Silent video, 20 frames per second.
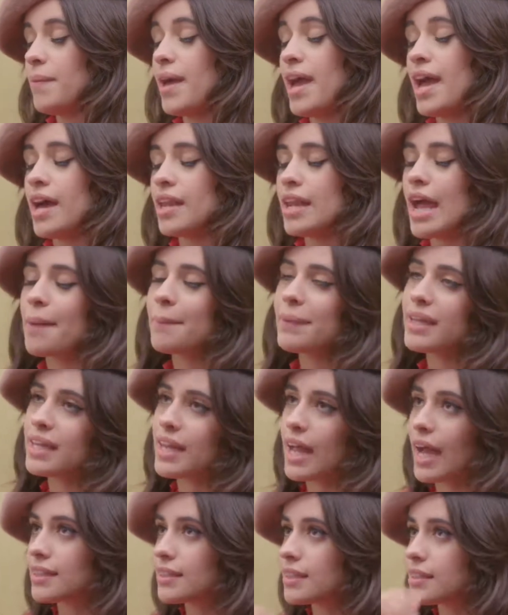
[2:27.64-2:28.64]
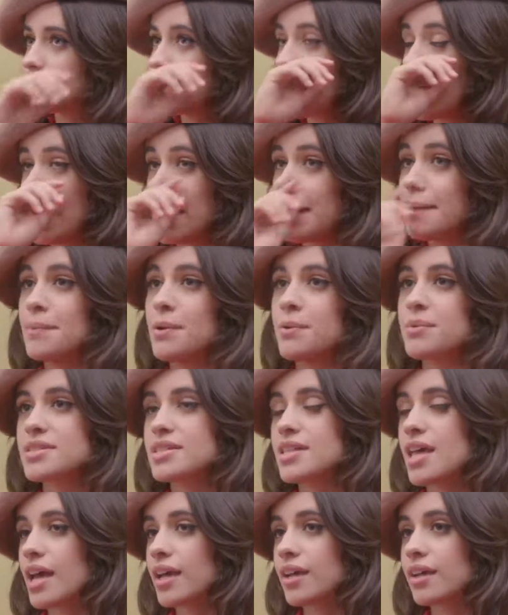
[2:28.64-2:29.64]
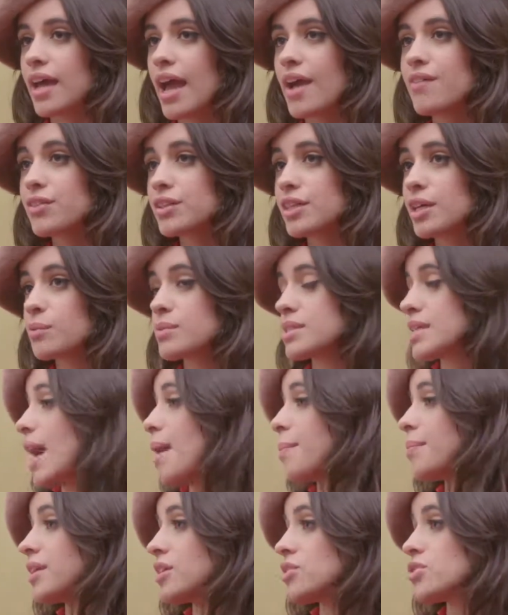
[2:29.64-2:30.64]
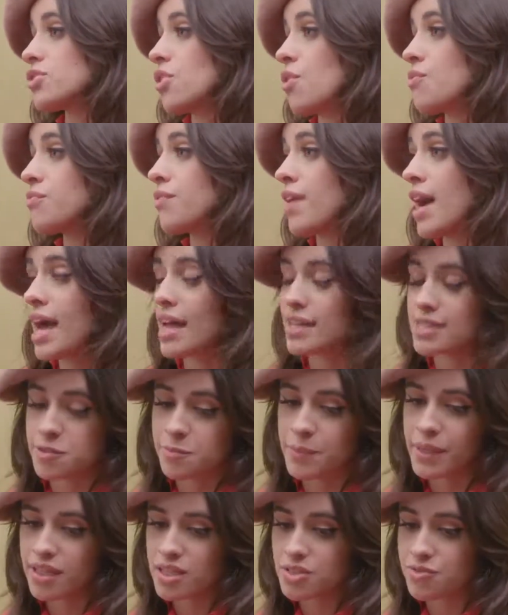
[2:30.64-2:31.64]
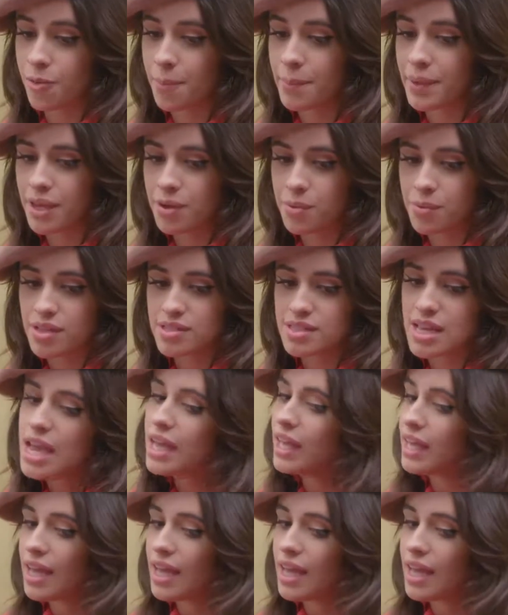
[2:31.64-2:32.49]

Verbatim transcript: Man, I mean, at the time it was like everything was happening so fast because for me it was